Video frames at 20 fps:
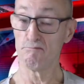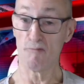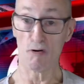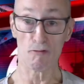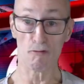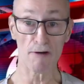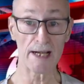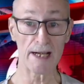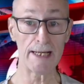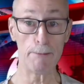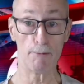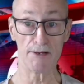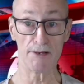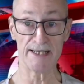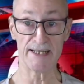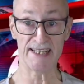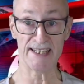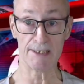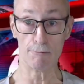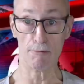or
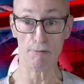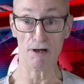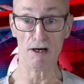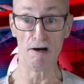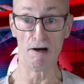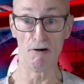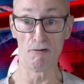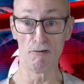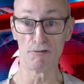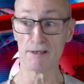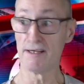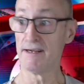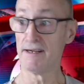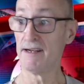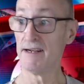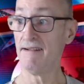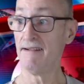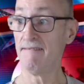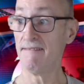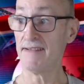anybody in the world,
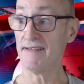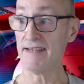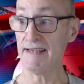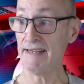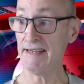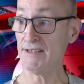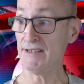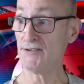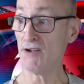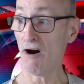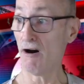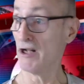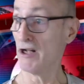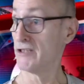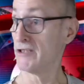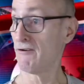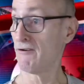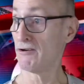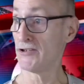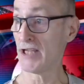is not,
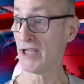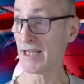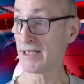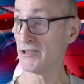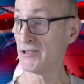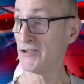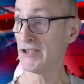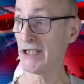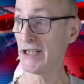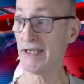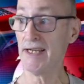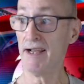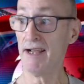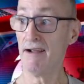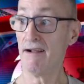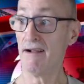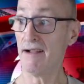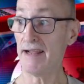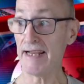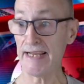as far as I can see,
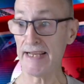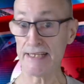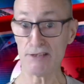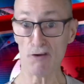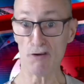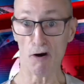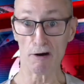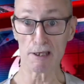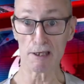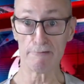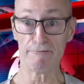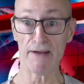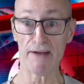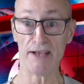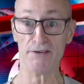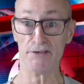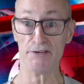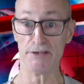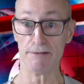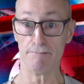is not an
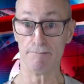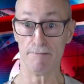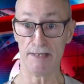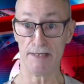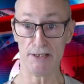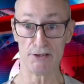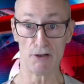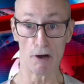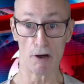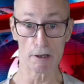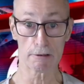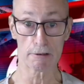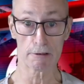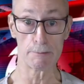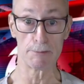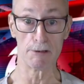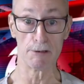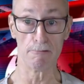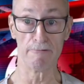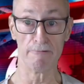offence. It's not a
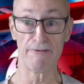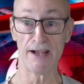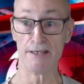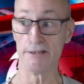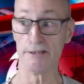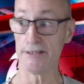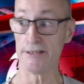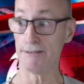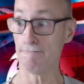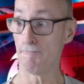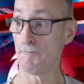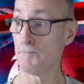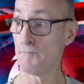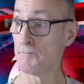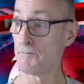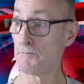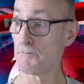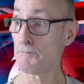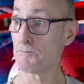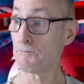criminal offence.
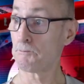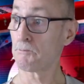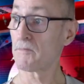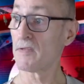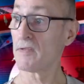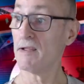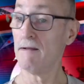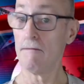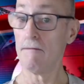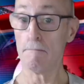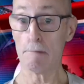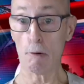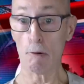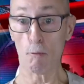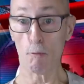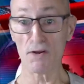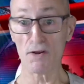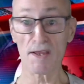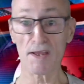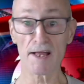But
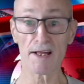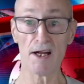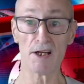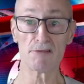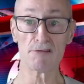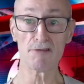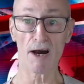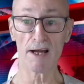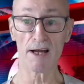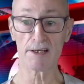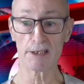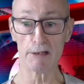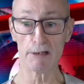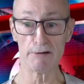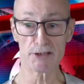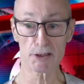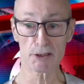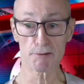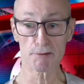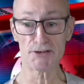what they're going to try and do
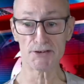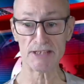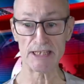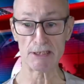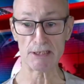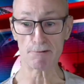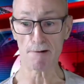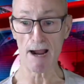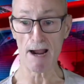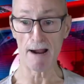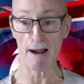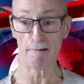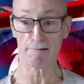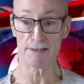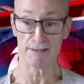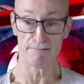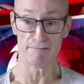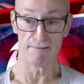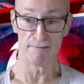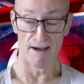is twist this
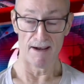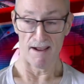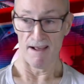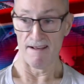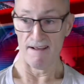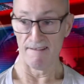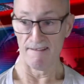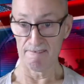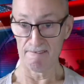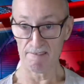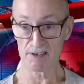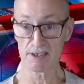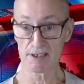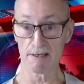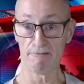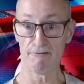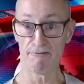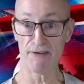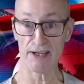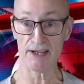round
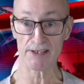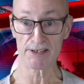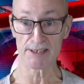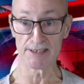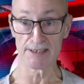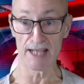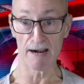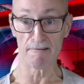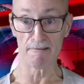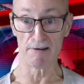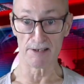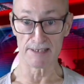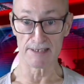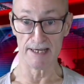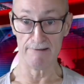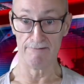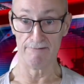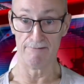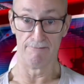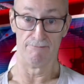to fit the
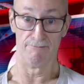narrative.